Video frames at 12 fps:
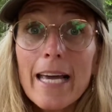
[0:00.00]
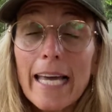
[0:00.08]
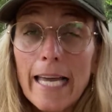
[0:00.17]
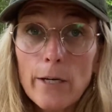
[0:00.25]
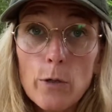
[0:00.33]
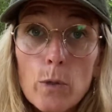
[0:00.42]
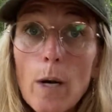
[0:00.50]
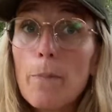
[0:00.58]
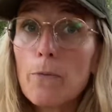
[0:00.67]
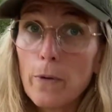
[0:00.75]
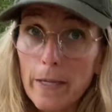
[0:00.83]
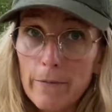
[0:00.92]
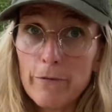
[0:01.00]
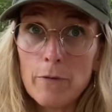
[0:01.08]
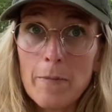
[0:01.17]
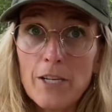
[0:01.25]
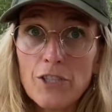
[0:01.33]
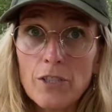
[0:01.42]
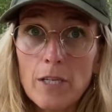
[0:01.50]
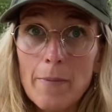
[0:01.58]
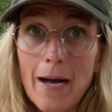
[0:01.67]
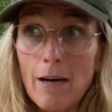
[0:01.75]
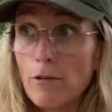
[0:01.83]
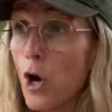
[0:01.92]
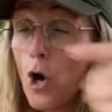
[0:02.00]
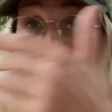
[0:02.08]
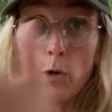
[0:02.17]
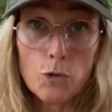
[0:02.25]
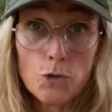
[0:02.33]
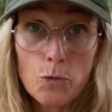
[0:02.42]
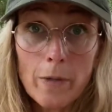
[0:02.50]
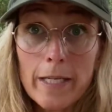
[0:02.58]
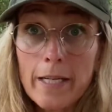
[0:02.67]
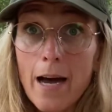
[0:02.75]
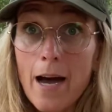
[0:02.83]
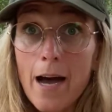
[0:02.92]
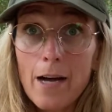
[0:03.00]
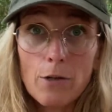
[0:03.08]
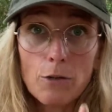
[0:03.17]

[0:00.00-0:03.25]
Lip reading: can look up for information about Costa Rica